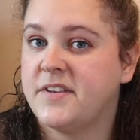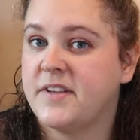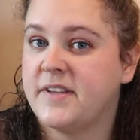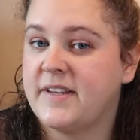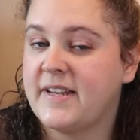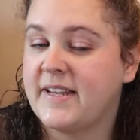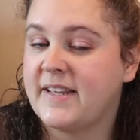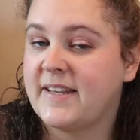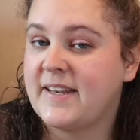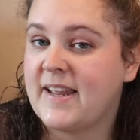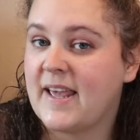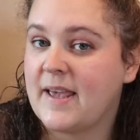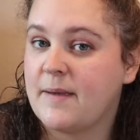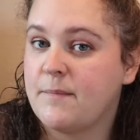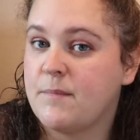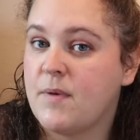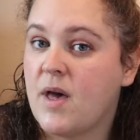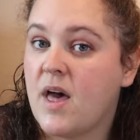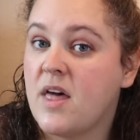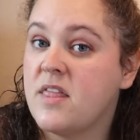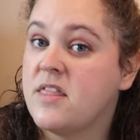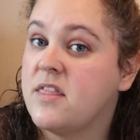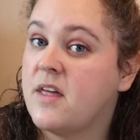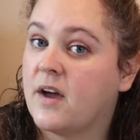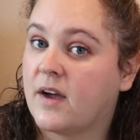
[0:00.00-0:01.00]
the nickname
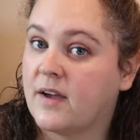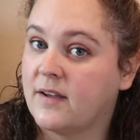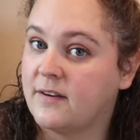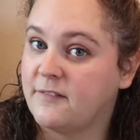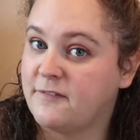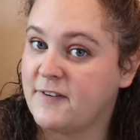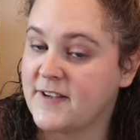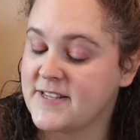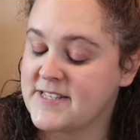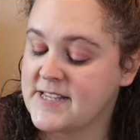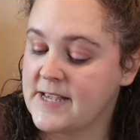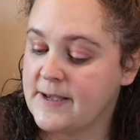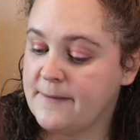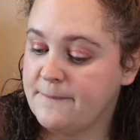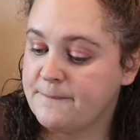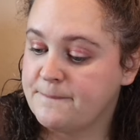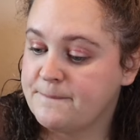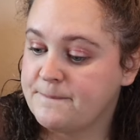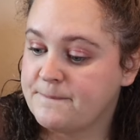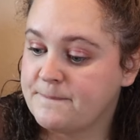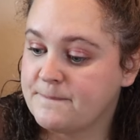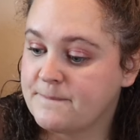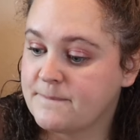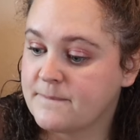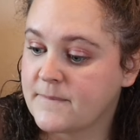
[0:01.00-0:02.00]
the Confessor.
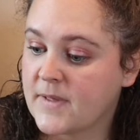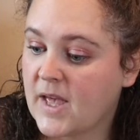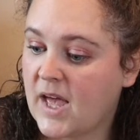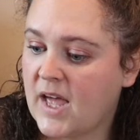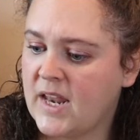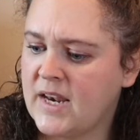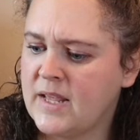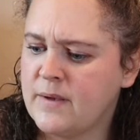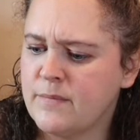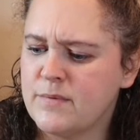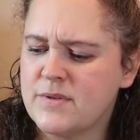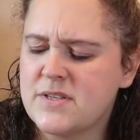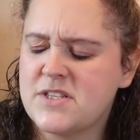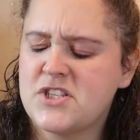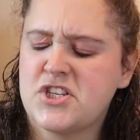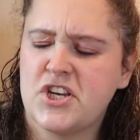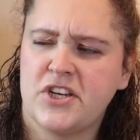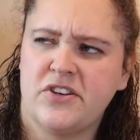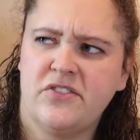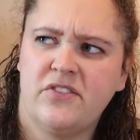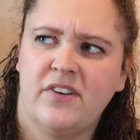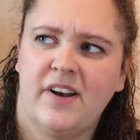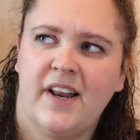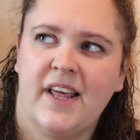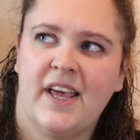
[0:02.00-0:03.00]
And he was
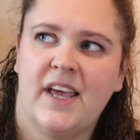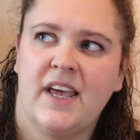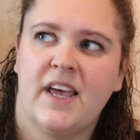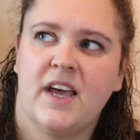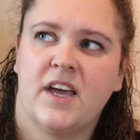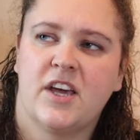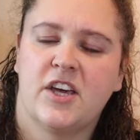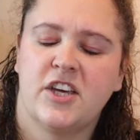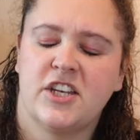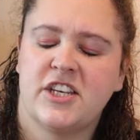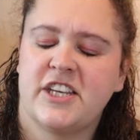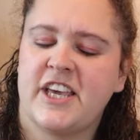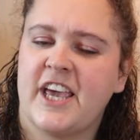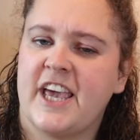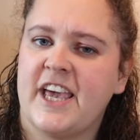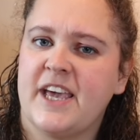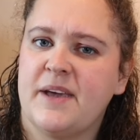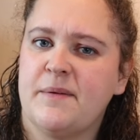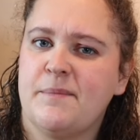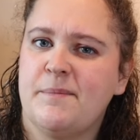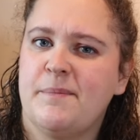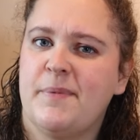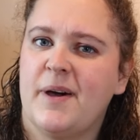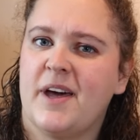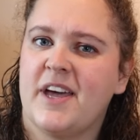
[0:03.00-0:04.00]
generally a good
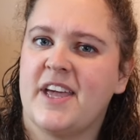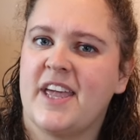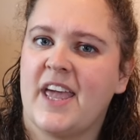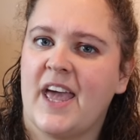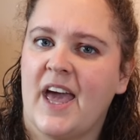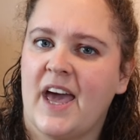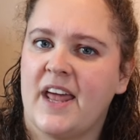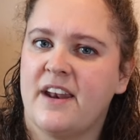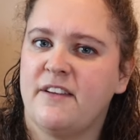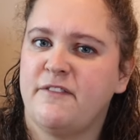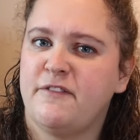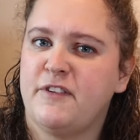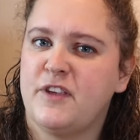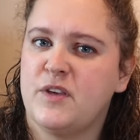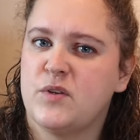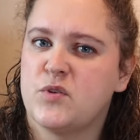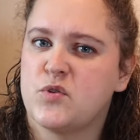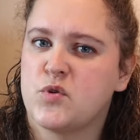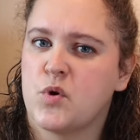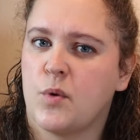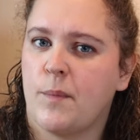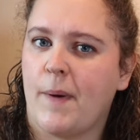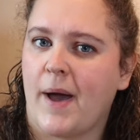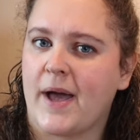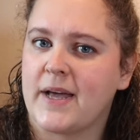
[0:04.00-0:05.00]
king, but he had a few
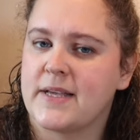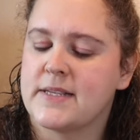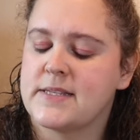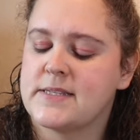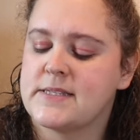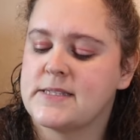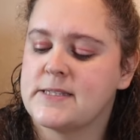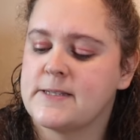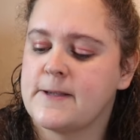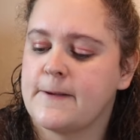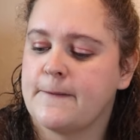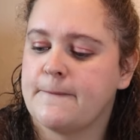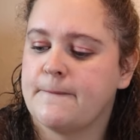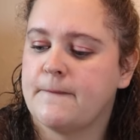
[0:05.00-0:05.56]
drawbacks.